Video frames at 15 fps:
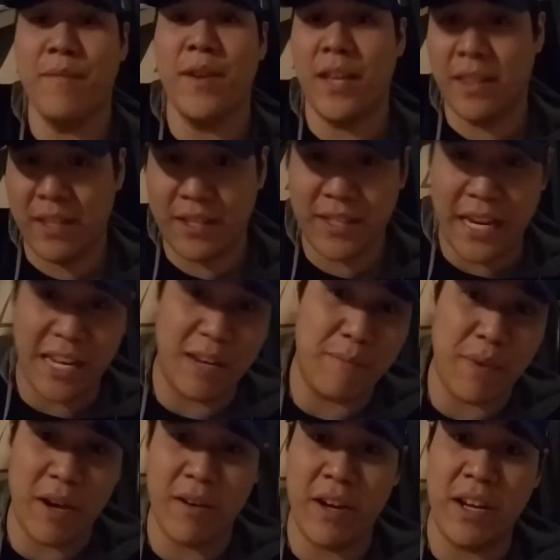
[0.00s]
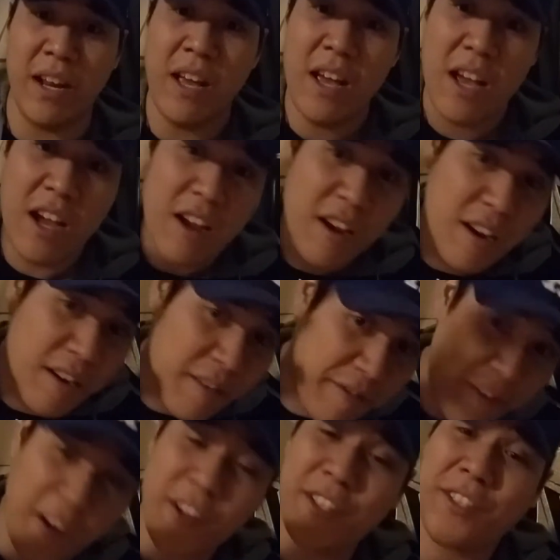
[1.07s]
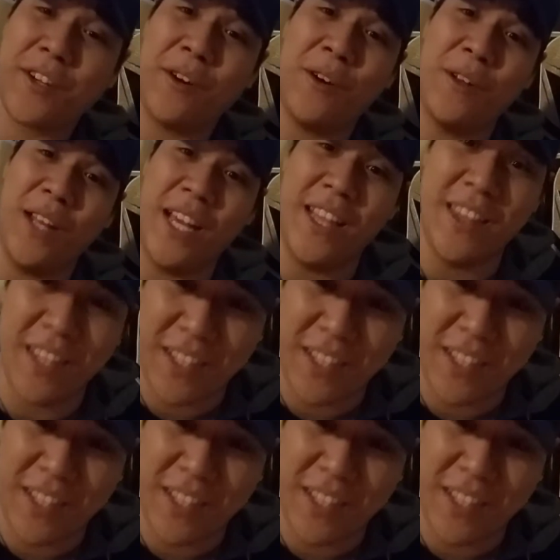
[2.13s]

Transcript: in the second period. First goal in the